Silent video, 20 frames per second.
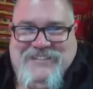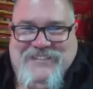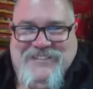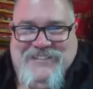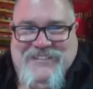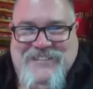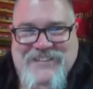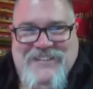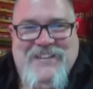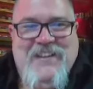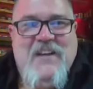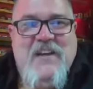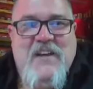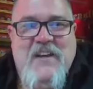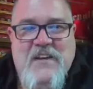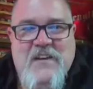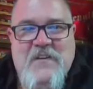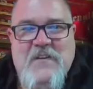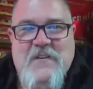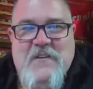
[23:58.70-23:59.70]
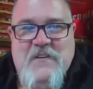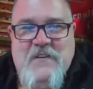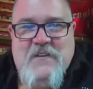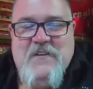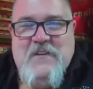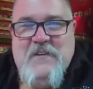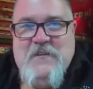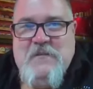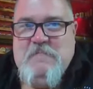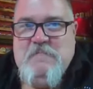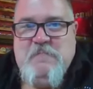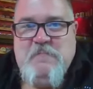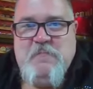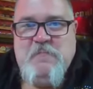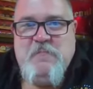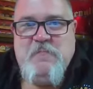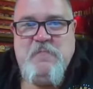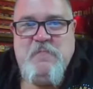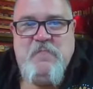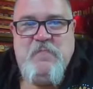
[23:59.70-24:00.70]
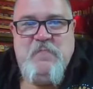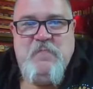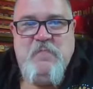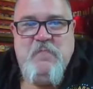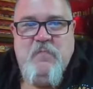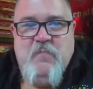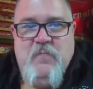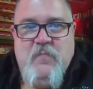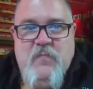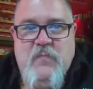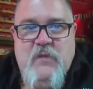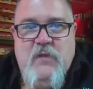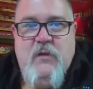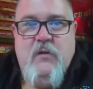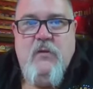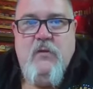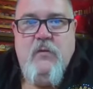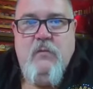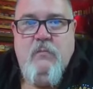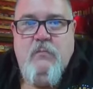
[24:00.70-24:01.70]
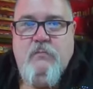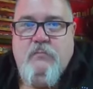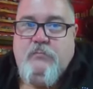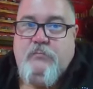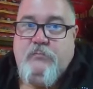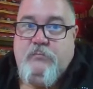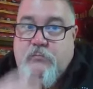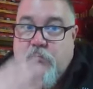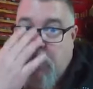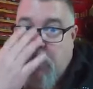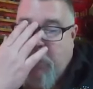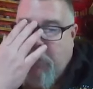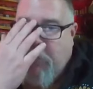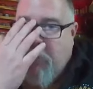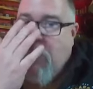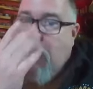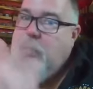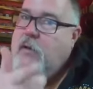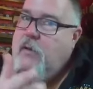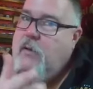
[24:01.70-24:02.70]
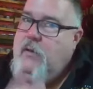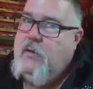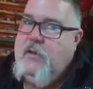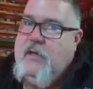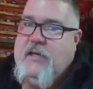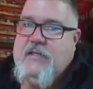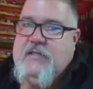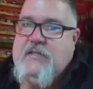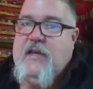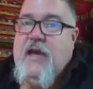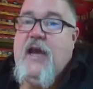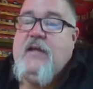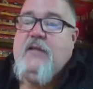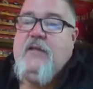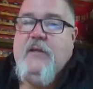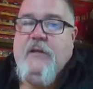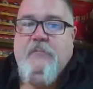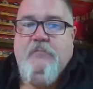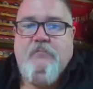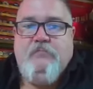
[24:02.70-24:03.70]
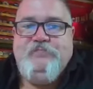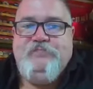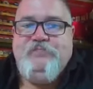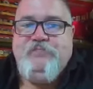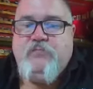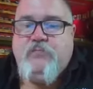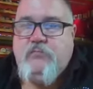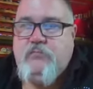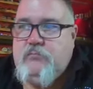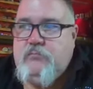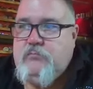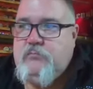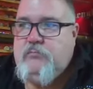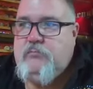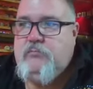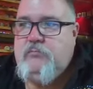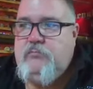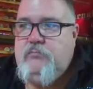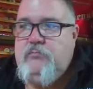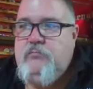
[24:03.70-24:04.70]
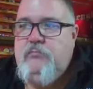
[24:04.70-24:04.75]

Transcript: know, you can only do so much in a burn building or a uh, Connex box exactly. or fire academy. You know,